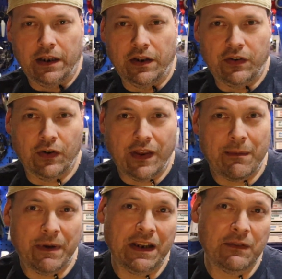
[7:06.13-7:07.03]
So
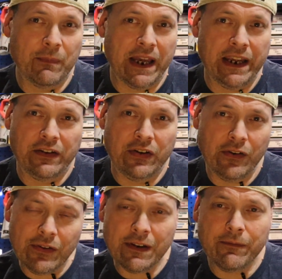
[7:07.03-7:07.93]
that means my
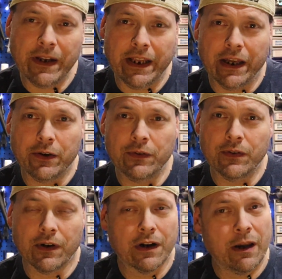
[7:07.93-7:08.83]
Tuesday
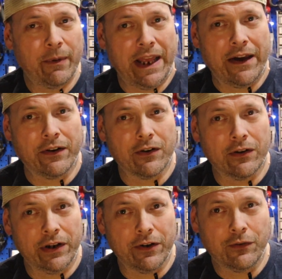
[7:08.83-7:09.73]
videos are coming out
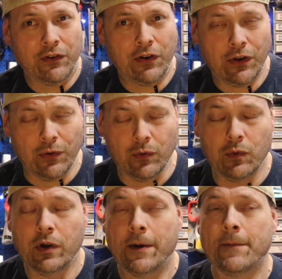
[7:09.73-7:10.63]
earlier too.